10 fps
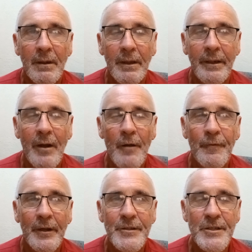in
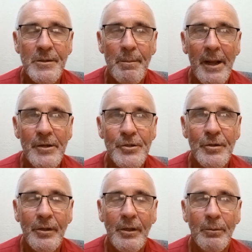hopeful
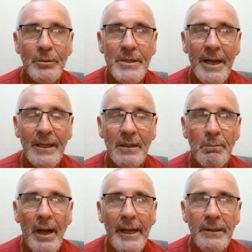anticipation that you will take the
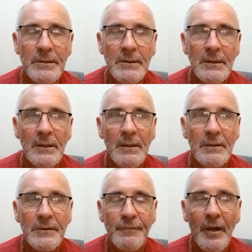bait,
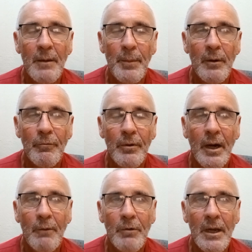develop
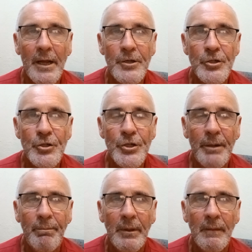a relationship,